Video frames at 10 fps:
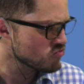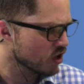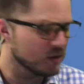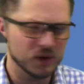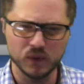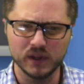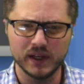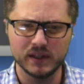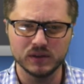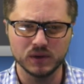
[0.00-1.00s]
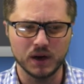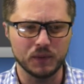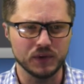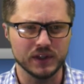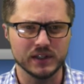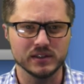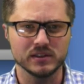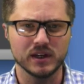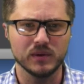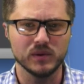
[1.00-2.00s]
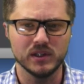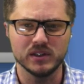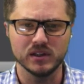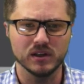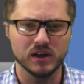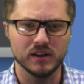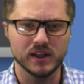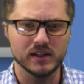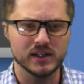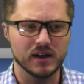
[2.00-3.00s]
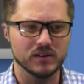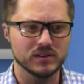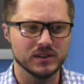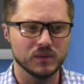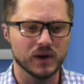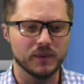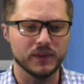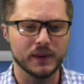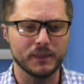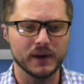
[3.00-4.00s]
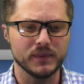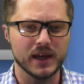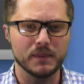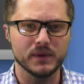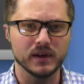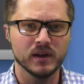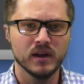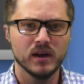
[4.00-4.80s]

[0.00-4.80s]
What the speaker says: related to a couple things. I would need to hunt that down and see why that might be happening.